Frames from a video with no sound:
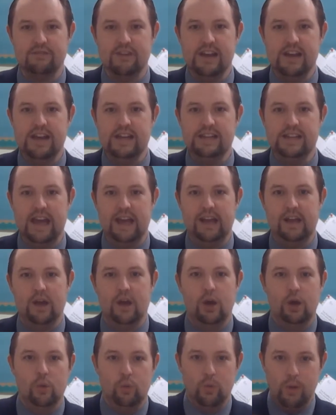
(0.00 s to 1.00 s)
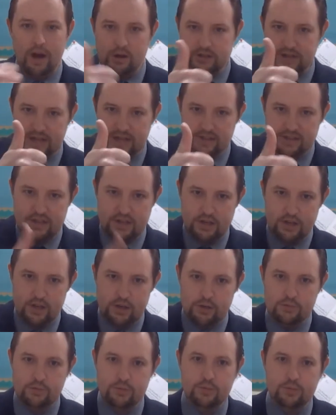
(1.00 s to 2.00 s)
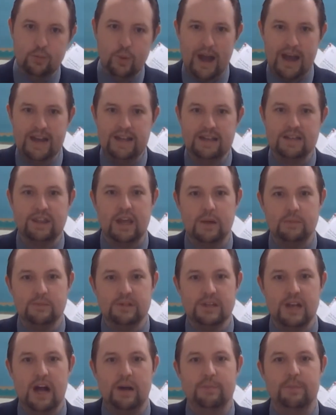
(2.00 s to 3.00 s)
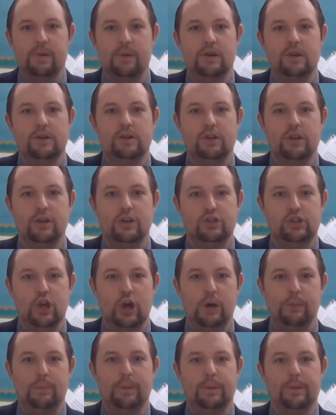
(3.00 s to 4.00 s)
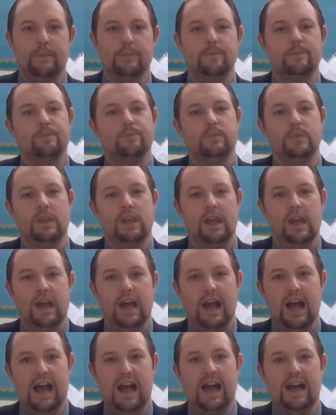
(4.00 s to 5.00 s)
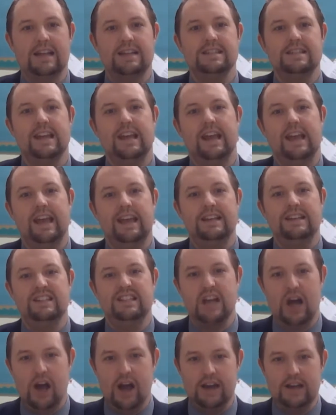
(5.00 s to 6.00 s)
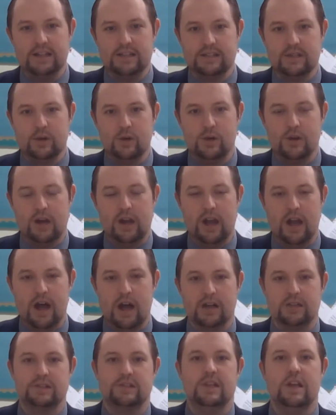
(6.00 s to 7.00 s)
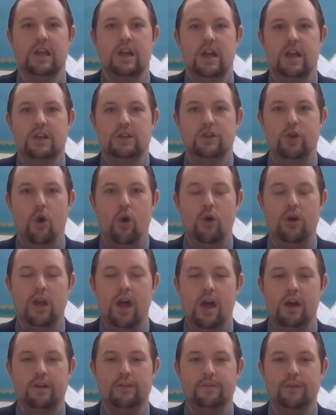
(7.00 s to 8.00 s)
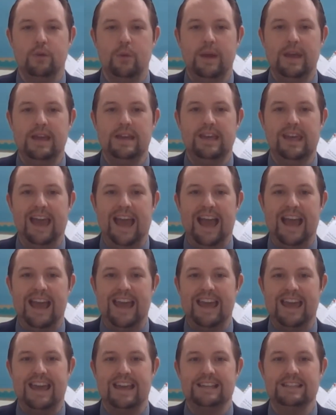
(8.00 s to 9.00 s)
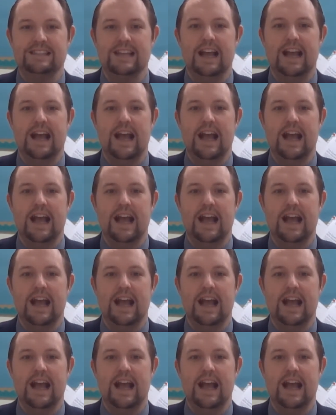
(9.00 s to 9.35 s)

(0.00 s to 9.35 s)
reading. Well done to you, Wade. Thumbs up. Good job. And in Dinosaur Class, your Learner of the Week is